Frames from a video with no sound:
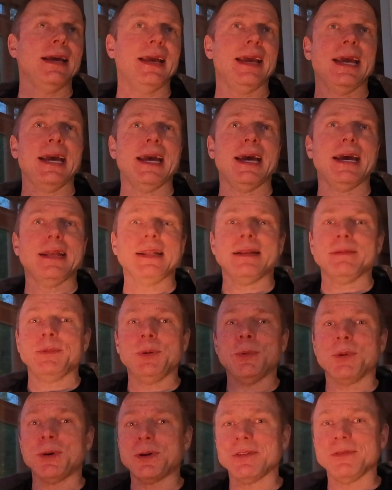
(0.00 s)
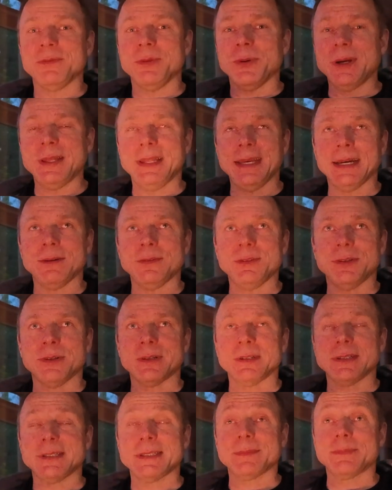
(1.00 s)
and we want to avoid the
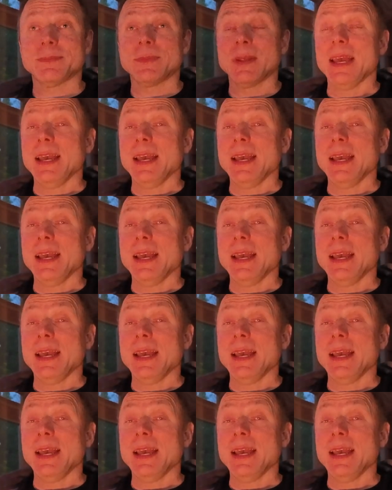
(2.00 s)
outdoors.